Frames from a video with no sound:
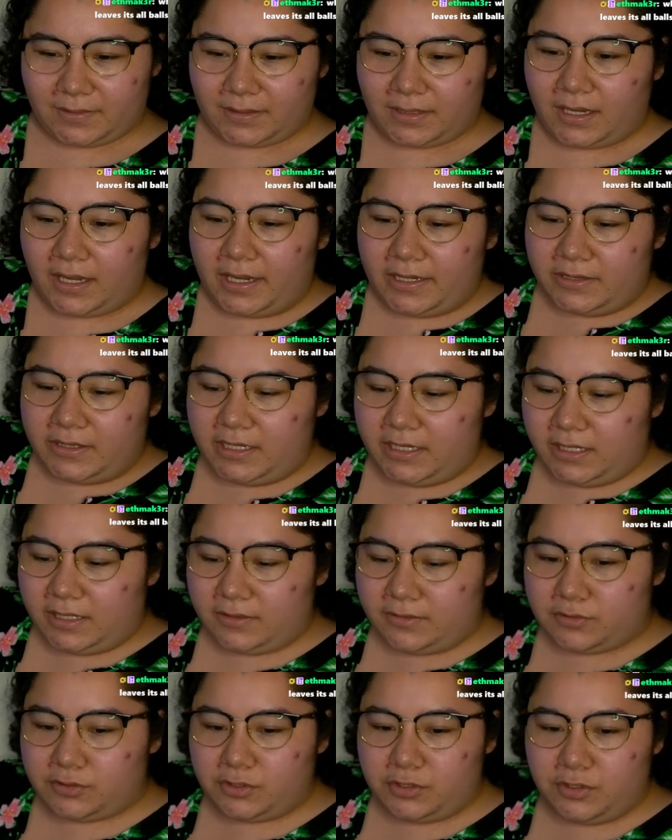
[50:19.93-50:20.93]
I think
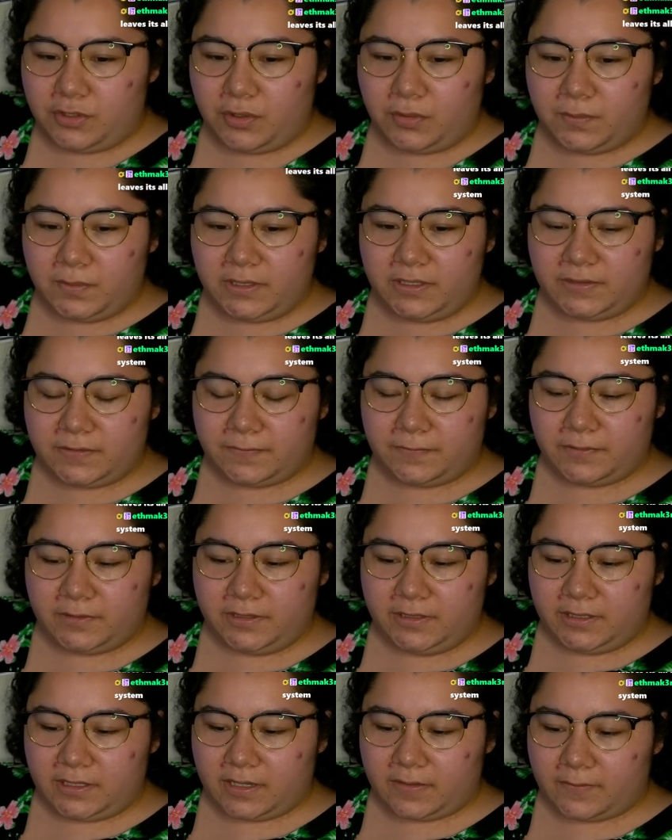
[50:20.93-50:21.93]
it's cute when it's
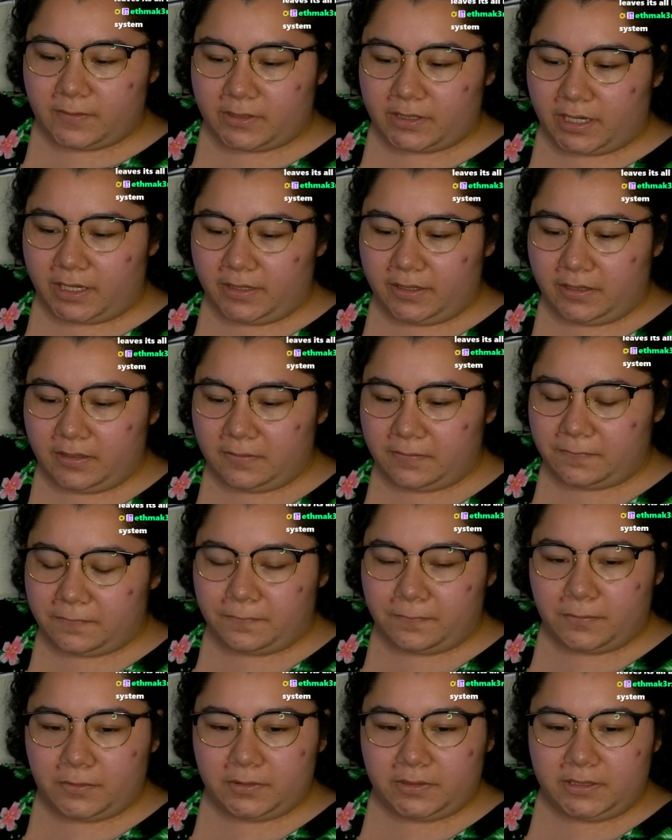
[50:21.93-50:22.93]
fully covered. I like a
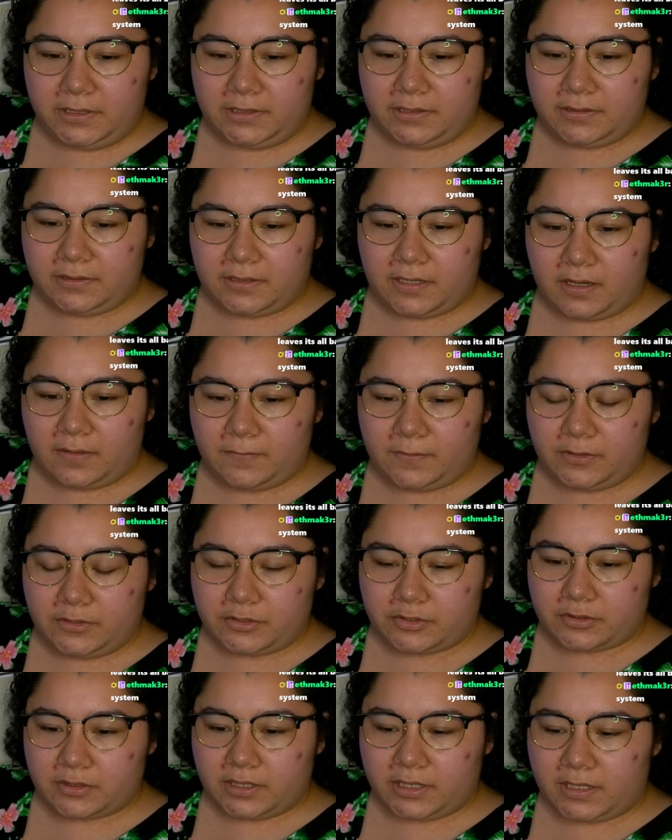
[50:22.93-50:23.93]
fully covered
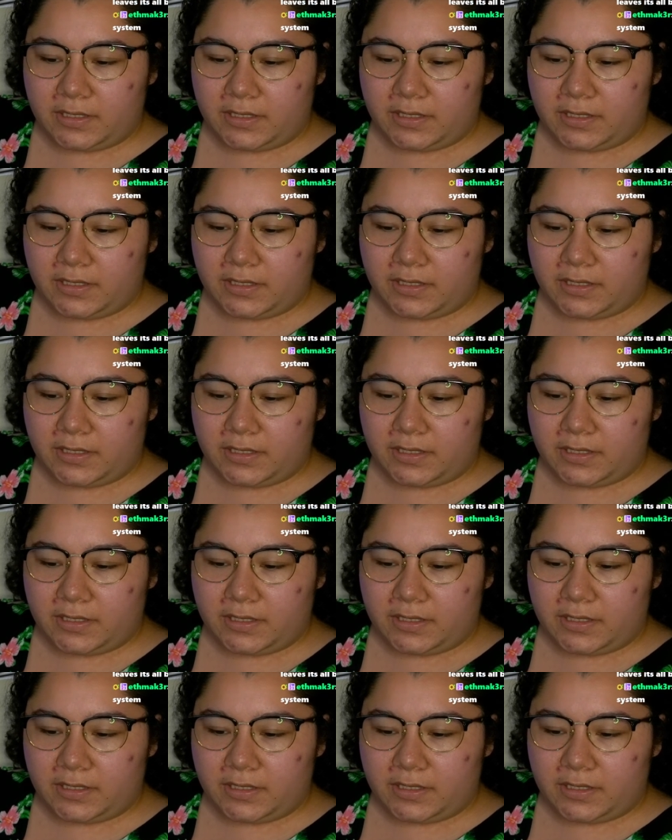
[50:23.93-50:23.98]
tree.